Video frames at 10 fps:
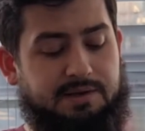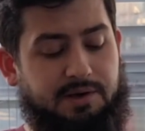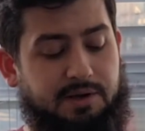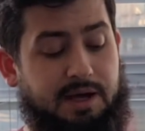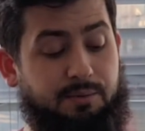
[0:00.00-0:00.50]

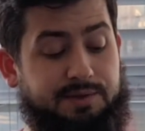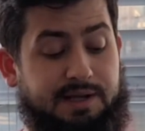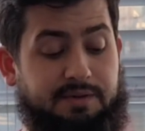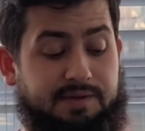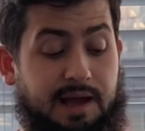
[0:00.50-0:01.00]
So once
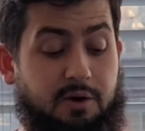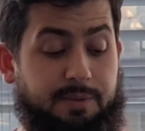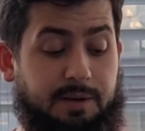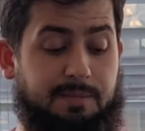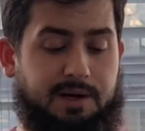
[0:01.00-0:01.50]
again, that's
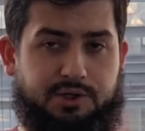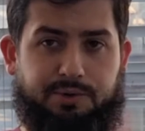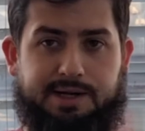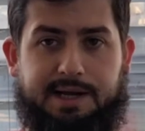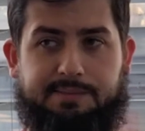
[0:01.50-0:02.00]
Arabic
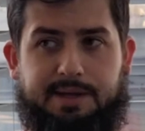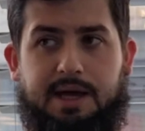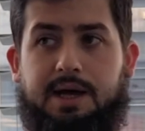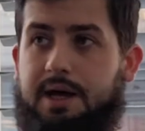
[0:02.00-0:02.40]
Mastery Academy.